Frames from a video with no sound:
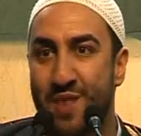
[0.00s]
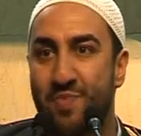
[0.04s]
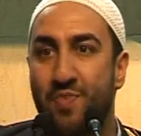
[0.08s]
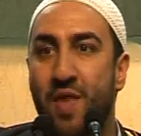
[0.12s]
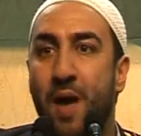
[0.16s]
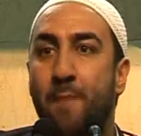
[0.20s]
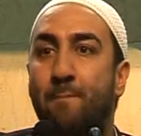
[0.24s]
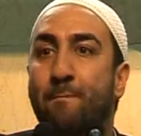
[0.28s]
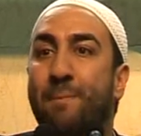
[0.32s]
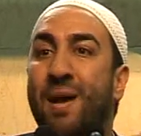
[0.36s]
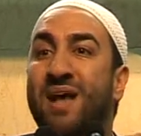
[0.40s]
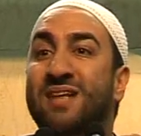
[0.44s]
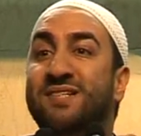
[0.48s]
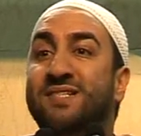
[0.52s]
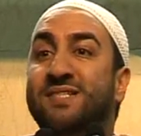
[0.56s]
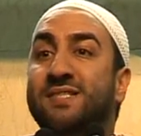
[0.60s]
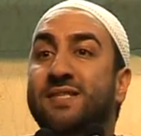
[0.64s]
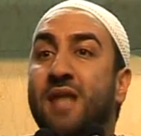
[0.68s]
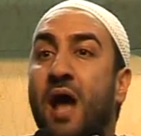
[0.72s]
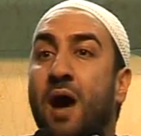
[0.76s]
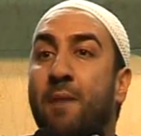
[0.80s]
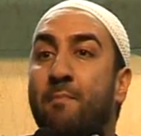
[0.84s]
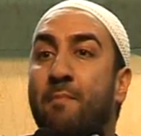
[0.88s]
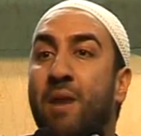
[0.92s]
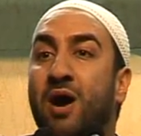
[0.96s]
The
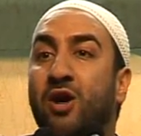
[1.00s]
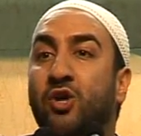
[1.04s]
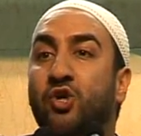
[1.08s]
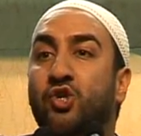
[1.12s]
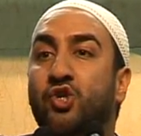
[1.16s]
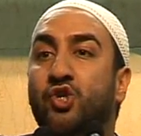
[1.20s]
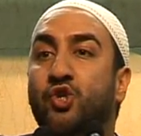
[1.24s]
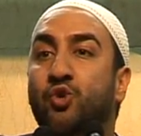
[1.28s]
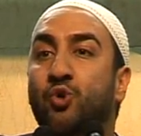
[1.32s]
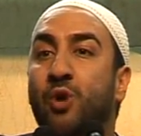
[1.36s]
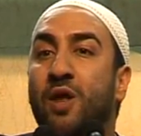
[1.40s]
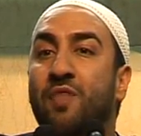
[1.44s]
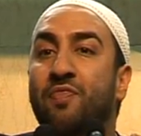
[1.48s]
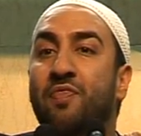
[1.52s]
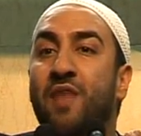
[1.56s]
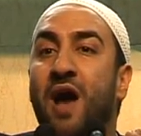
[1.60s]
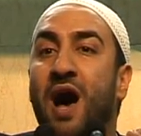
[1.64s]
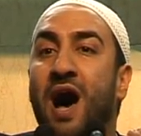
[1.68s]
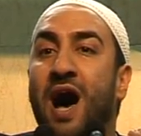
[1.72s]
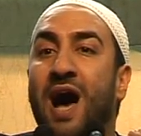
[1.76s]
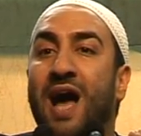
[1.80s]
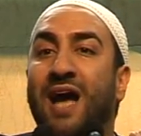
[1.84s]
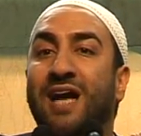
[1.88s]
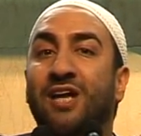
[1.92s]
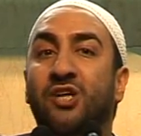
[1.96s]
best amongst you in the
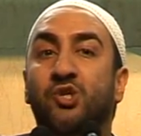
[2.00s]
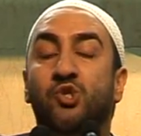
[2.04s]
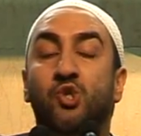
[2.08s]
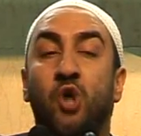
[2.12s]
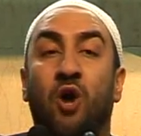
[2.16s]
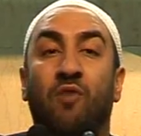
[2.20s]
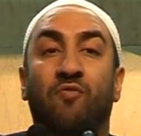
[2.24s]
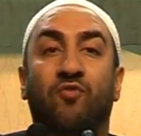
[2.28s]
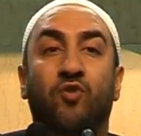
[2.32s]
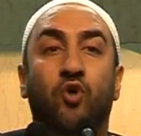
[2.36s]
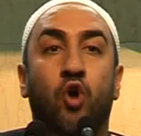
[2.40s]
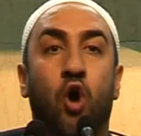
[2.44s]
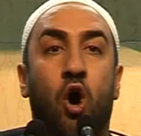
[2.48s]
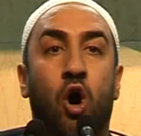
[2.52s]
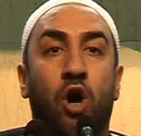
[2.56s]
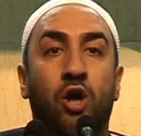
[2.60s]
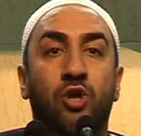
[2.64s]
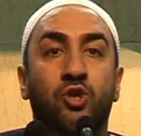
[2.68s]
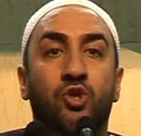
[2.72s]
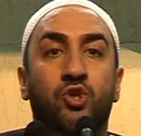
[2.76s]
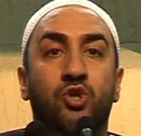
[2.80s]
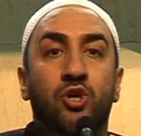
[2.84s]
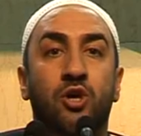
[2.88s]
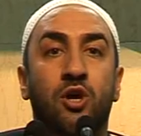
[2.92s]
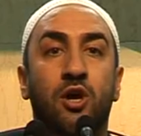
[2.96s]
eyes of
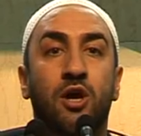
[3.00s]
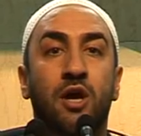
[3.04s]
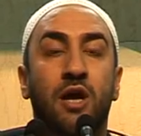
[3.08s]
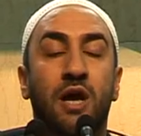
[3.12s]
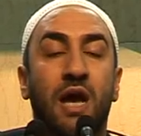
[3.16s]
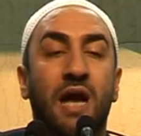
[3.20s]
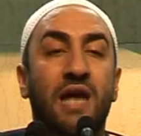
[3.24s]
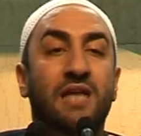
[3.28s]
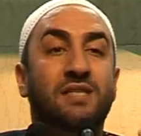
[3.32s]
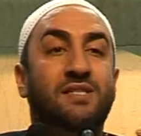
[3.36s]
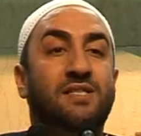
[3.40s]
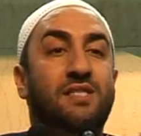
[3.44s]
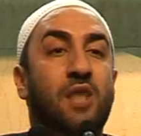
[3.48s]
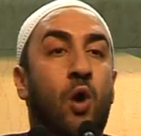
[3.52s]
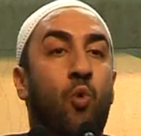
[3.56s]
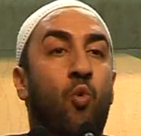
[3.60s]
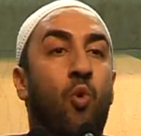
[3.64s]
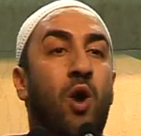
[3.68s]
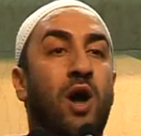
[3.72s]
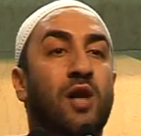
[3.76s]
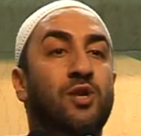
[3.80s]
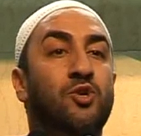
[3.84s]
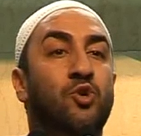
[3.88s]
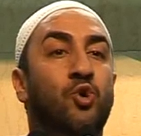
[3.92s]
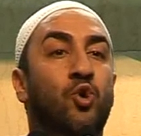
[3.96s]
God is the
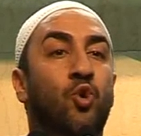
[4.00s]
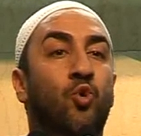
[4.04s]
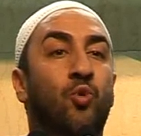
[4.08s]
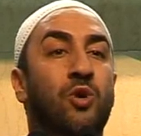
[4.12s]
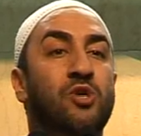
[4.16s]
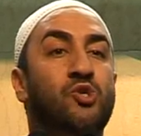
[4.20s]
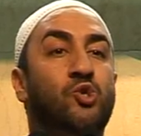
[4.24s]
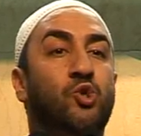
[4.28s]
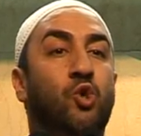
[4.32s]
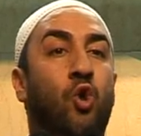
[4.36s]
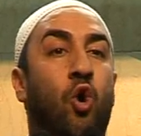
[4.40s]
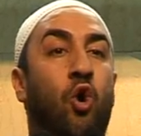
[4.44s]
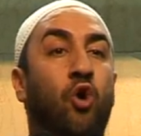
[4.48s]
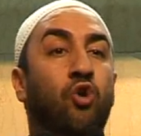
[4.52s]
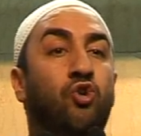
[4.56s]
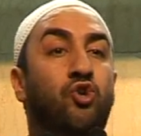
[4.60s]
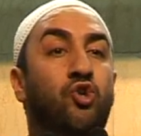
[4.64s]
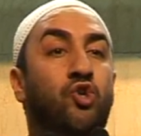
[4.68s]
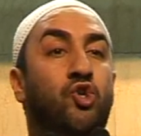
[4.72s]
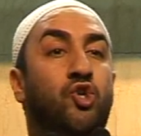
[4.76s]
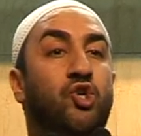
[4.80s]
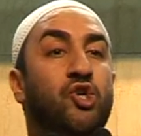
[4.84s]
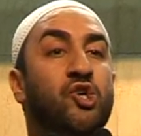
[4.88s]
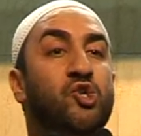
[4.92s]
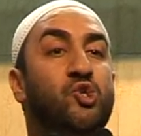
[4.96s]
one who is
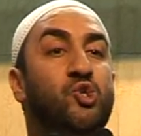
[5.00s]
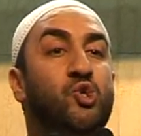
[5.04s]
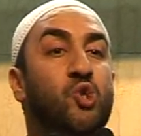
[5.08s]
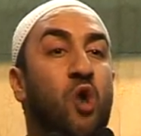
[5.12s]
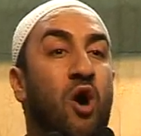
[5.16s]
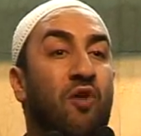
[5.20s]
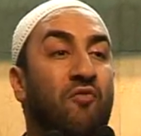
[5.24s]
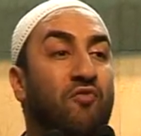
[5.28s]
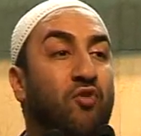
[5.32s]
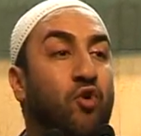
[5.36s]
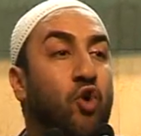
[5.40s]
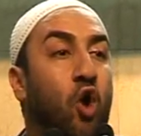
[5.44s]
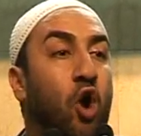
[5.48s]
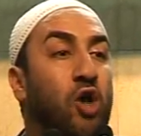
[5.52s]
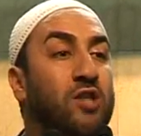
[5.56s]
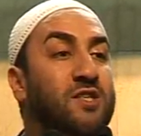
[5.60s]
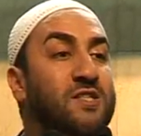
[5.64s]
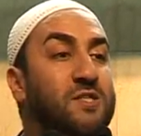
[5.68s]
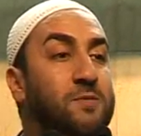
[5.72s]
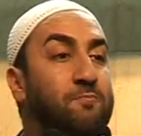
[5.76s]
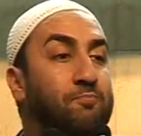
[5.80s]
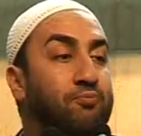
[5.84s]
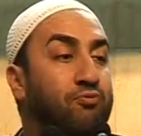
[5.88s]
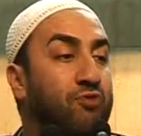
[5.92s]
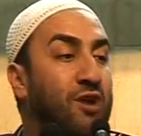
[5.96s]
conscious of
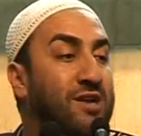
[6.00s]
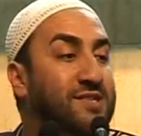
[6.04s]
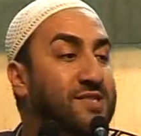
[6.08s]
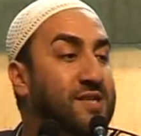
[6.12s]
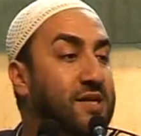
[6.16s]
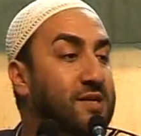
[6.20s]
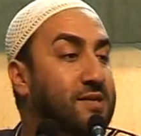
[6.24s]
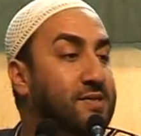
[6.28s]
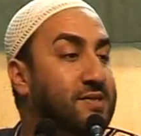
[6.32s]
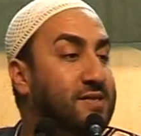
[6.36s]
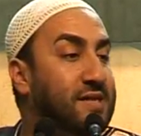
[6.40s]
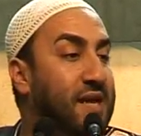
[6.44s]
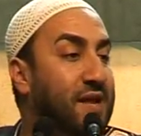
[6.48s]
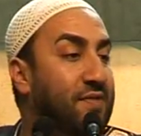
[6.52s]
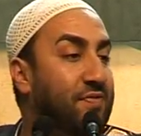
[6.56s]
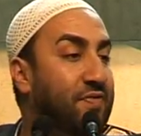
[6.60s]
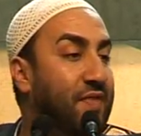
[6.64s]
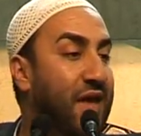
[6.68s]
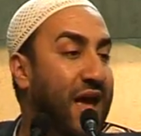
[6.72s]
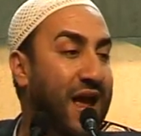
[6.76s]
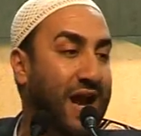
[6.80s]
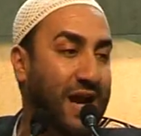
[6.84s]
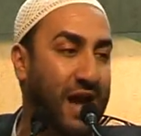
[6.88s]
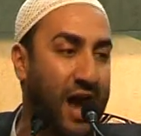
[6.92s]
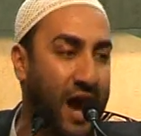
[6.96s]
God's presence in
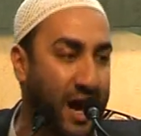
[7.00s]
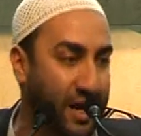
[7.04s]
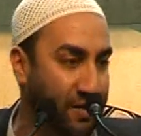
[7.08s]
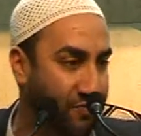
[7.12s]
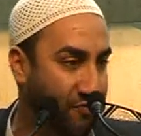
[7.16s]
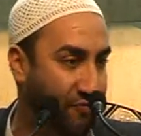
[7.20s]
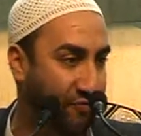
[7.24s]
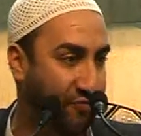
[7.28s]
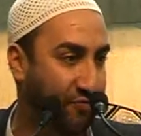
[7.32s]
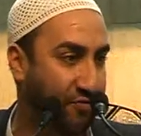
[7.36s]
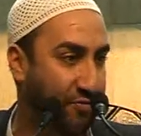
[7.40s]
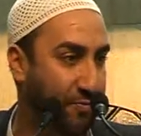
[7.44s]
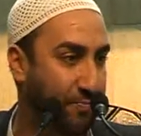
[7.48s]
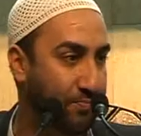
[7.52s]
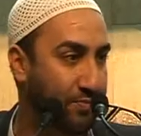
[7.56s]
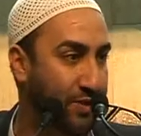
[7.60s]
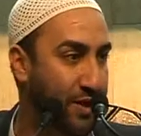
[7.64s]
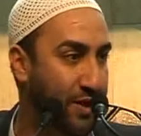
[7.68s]
their life.